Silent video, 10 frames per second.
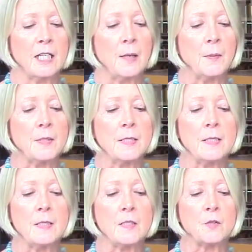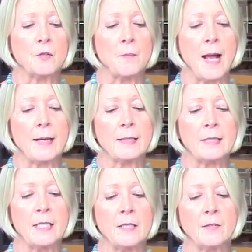It was into this dramatic
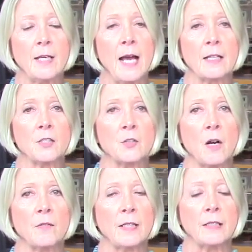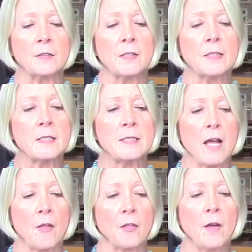scene of catastrophic illness and
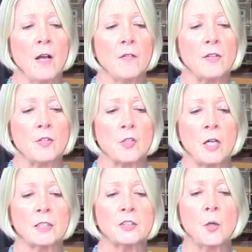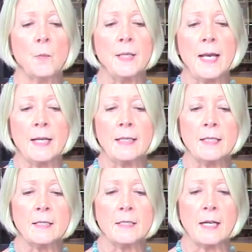death that John Snow began
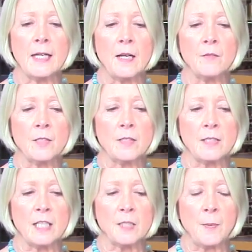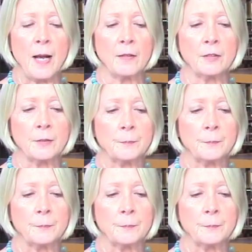his study of the disease pattern.